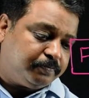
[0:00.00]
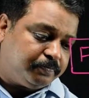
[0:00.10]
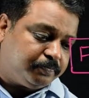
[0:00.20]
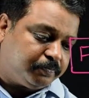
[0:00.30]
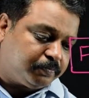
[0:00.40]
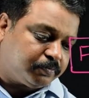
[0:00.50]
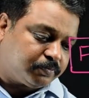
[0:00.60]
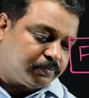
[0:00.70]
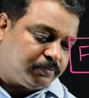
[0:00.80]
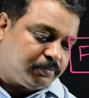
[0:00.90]

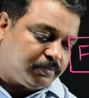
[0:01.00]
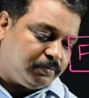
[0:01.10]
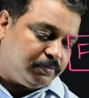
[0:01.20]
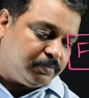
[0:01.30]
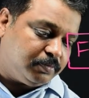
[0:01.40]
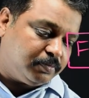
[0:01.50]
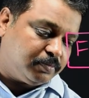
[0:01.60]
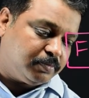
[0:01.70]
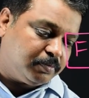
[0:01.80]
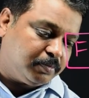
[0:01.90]

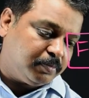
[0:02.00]
Nobody speaks.